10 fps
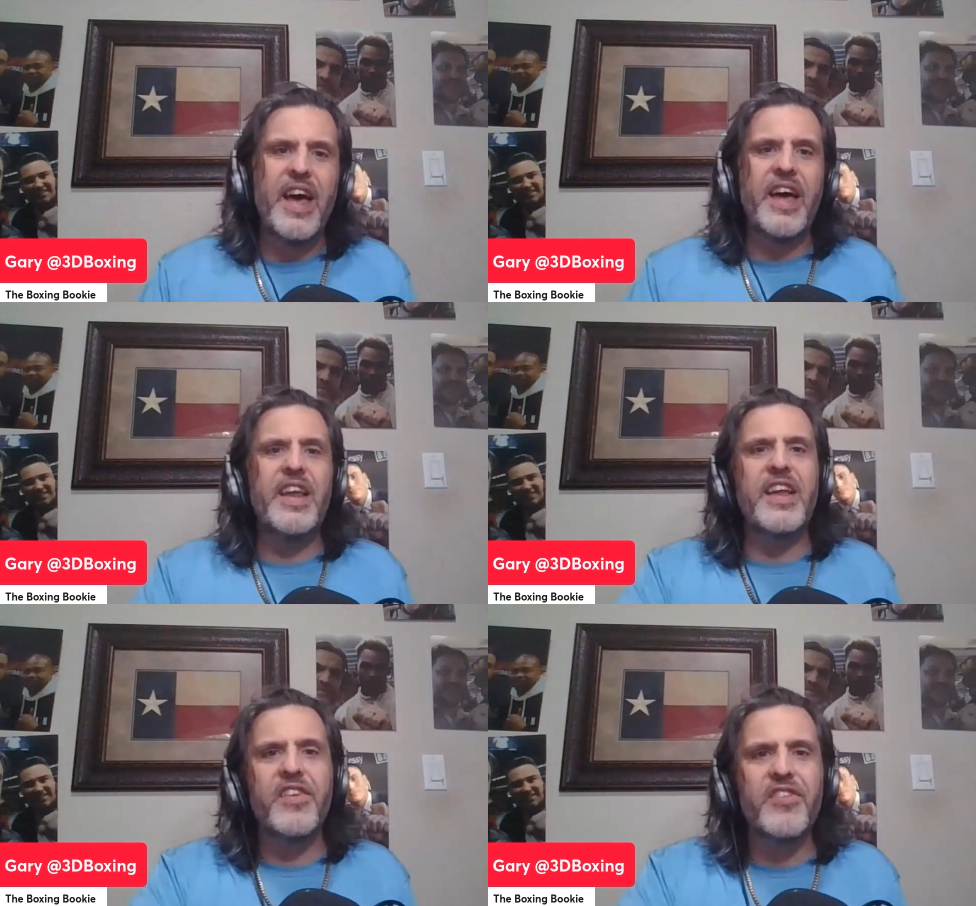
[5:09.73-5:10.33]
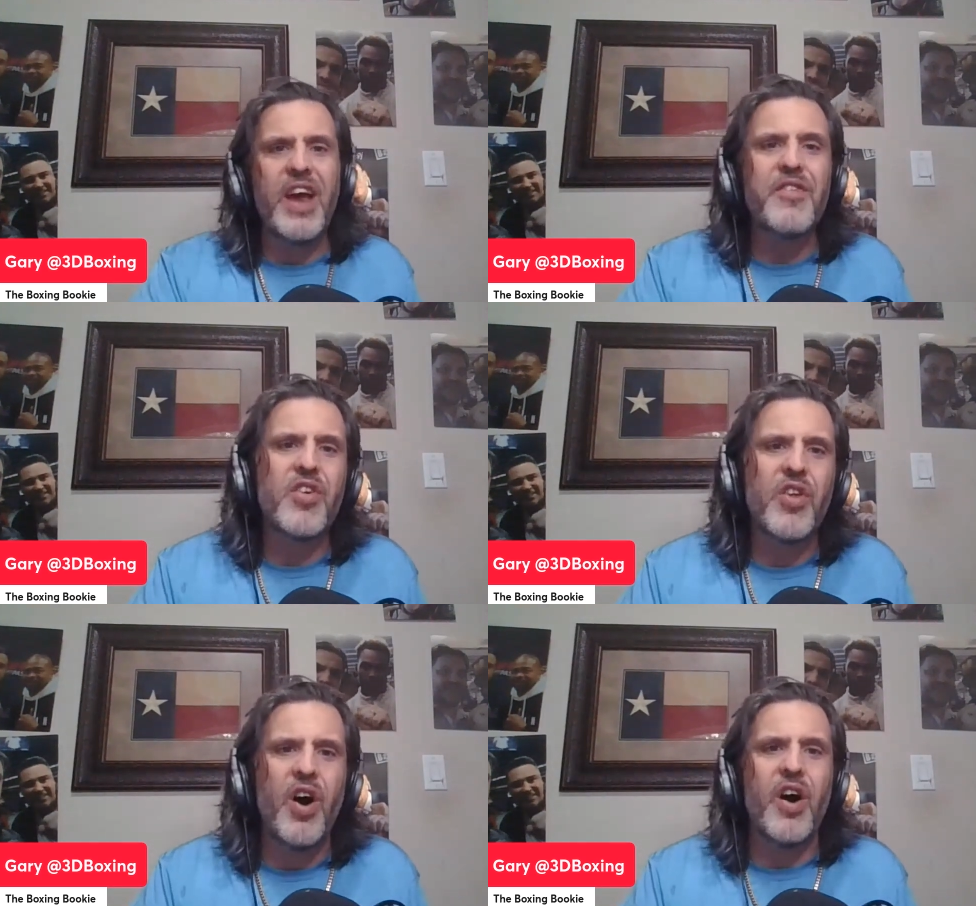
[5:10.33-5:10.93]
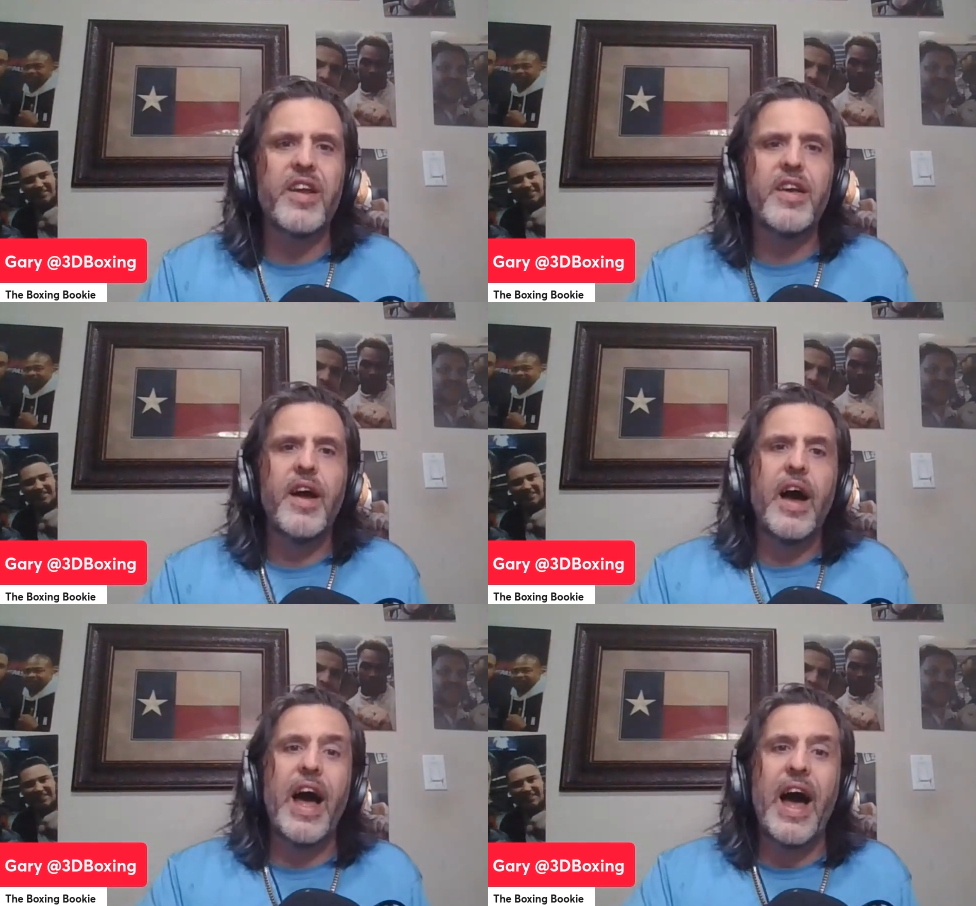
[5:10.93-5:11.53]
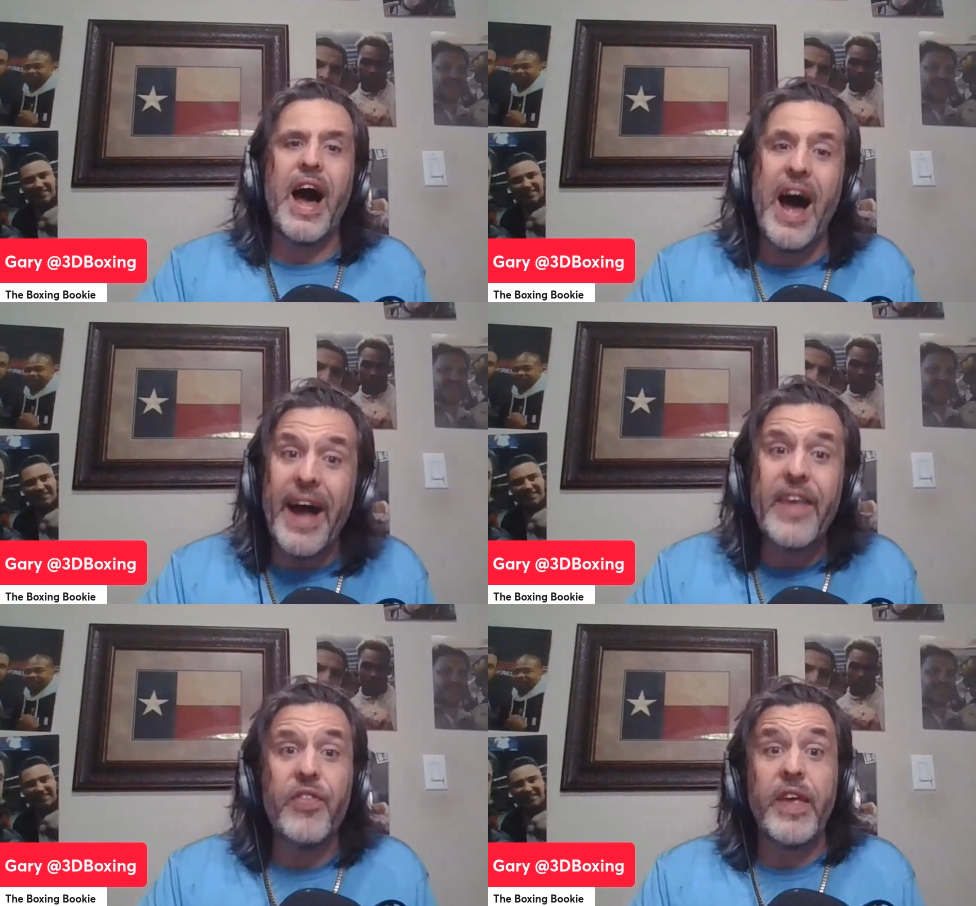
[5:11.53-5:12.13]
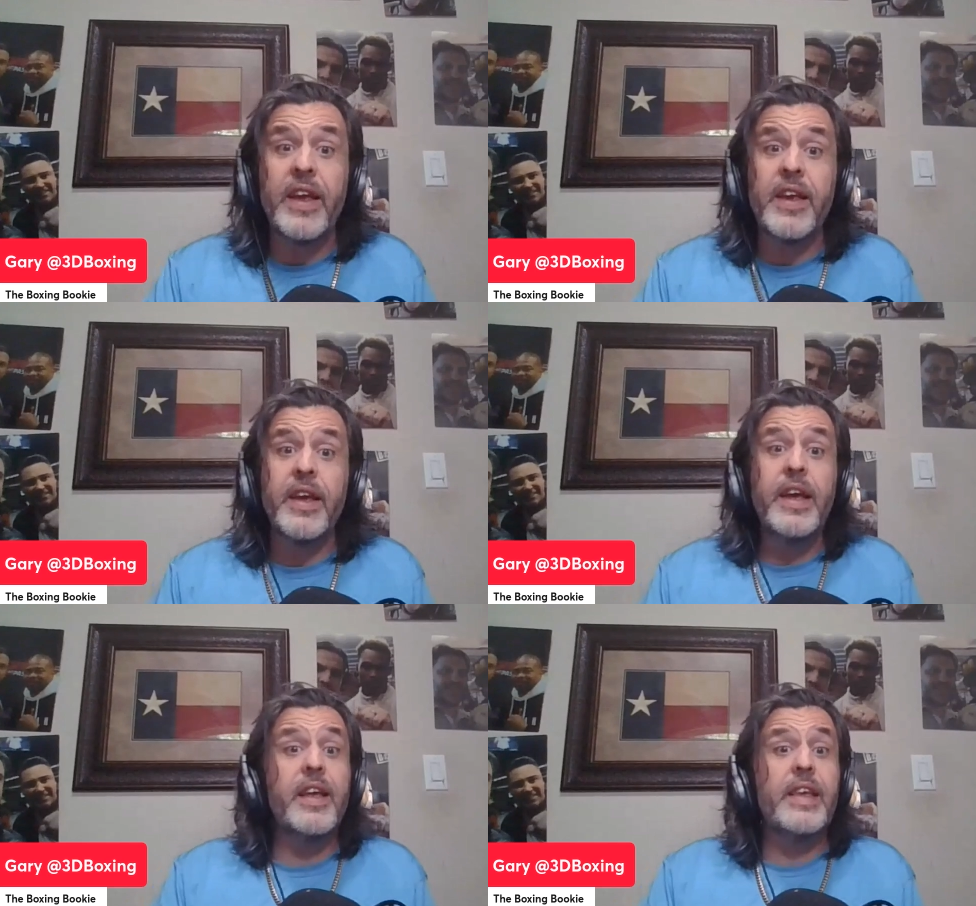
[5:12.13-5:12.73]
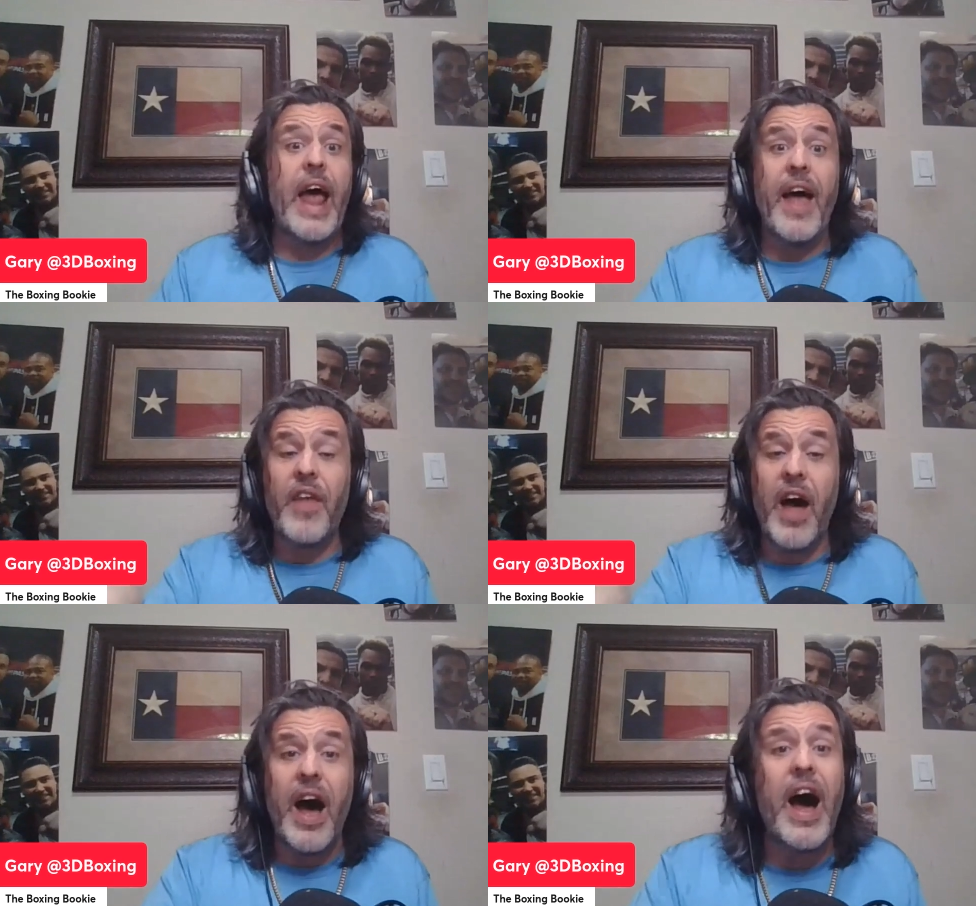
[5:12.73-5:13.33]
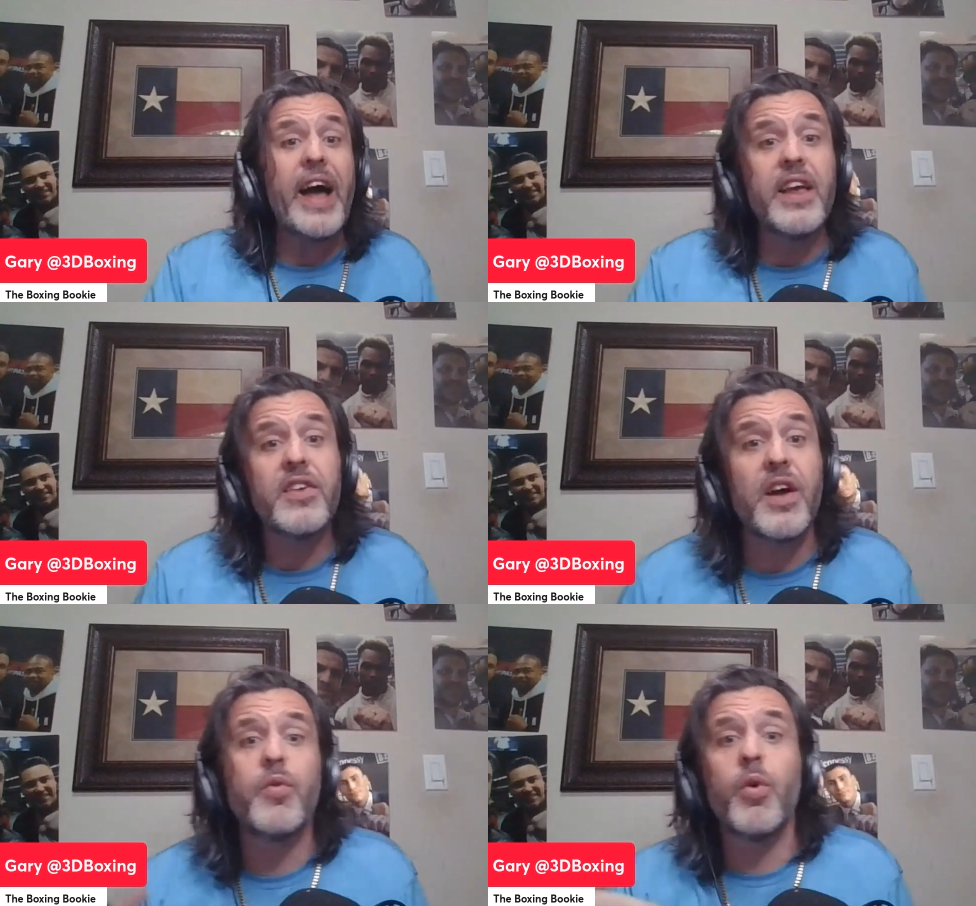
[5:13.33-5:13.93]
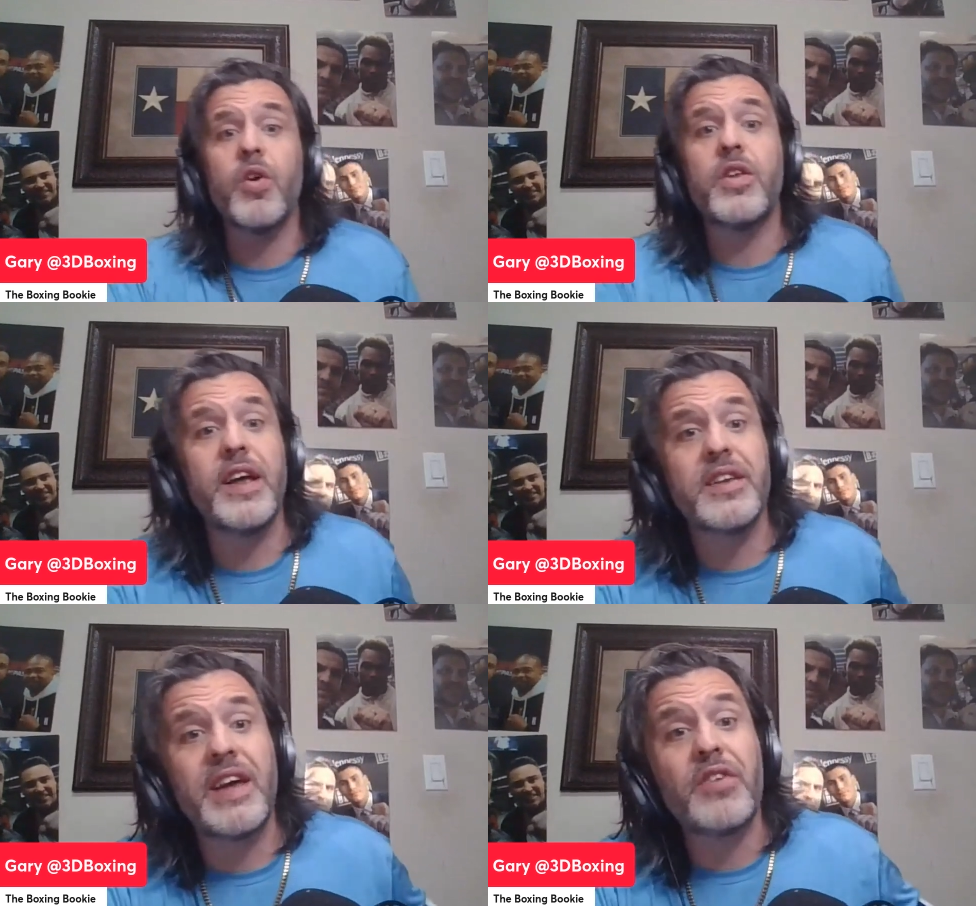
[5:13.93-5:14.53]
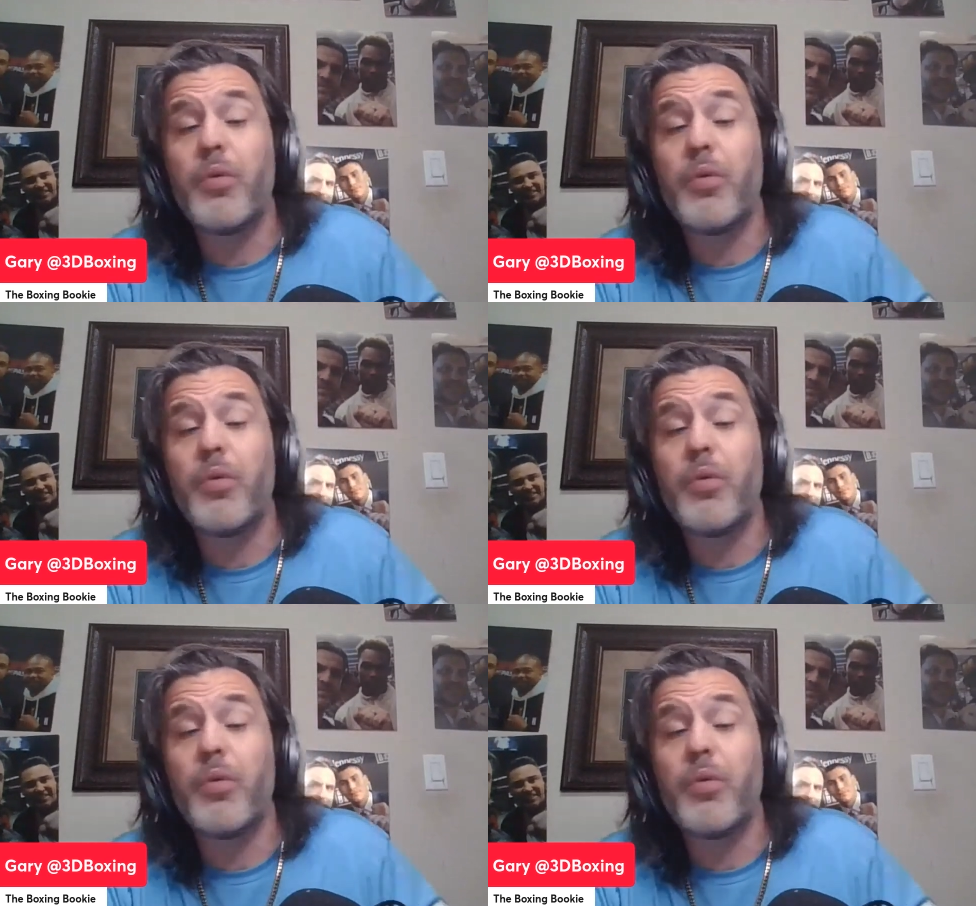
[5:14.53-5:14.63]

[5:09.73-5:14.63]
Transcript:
Speaker 1: and, and Cheavon Clarke, I think, is at the highest of world-class levels.